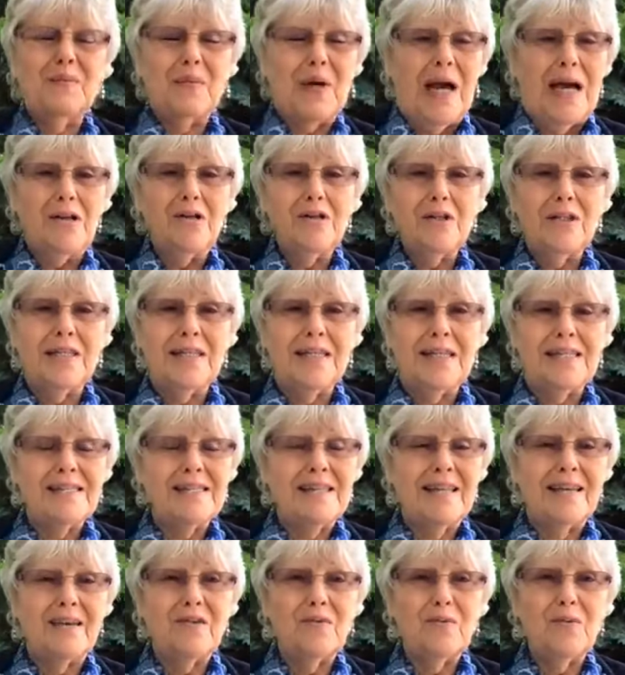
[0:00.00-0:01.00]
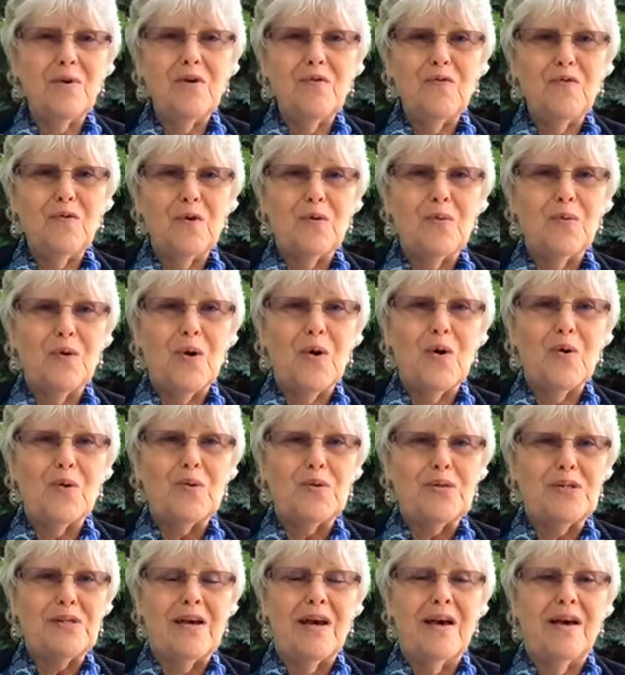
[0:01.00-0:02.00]
actually it's like three or four
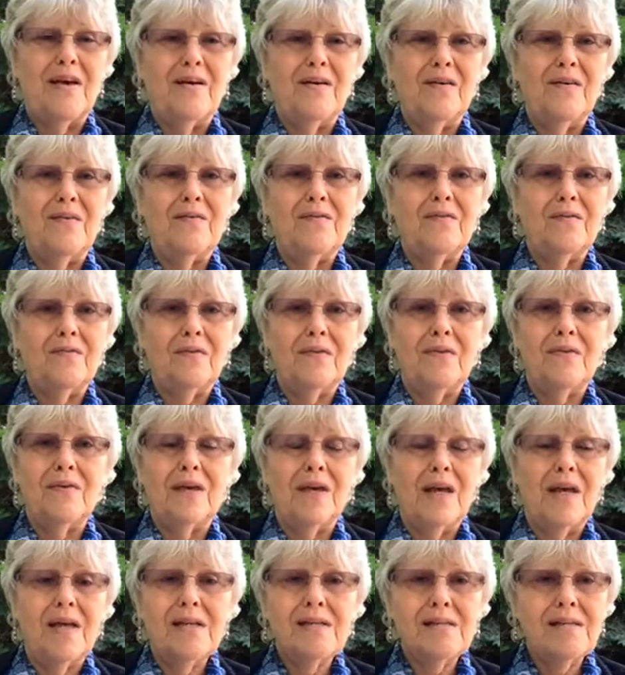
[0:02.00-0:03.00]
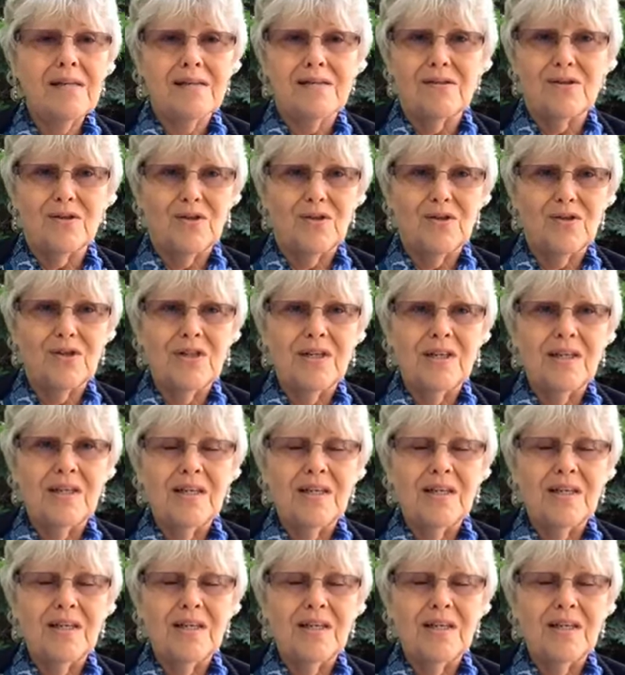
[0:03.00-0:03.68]
rows of ancestors.